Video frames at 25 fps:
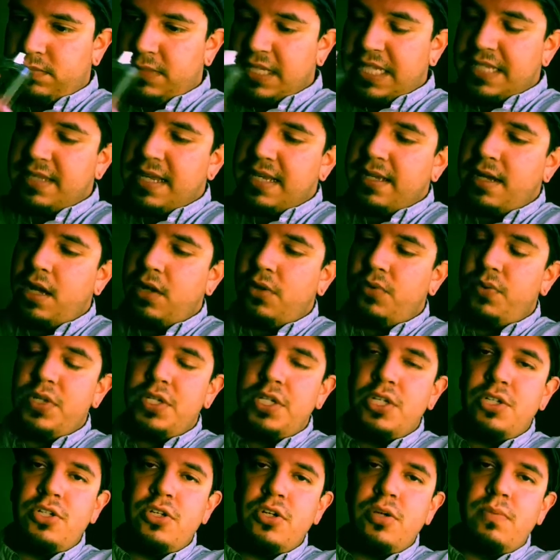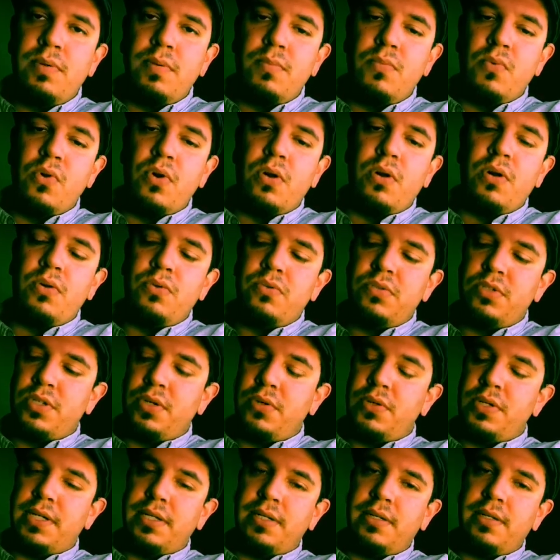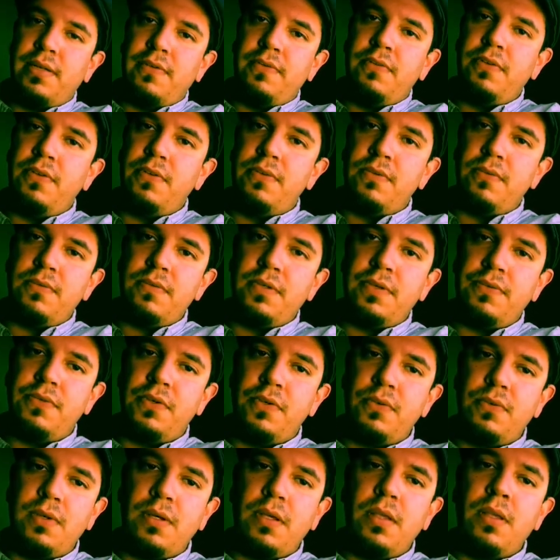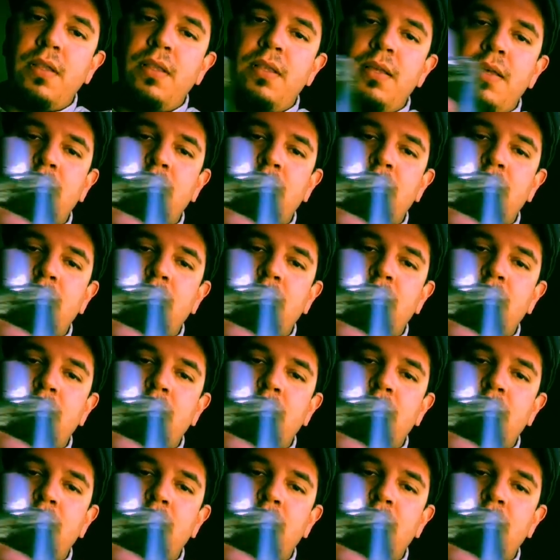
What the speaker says: it's like Acqua di Gio, but more ozonic, if you will.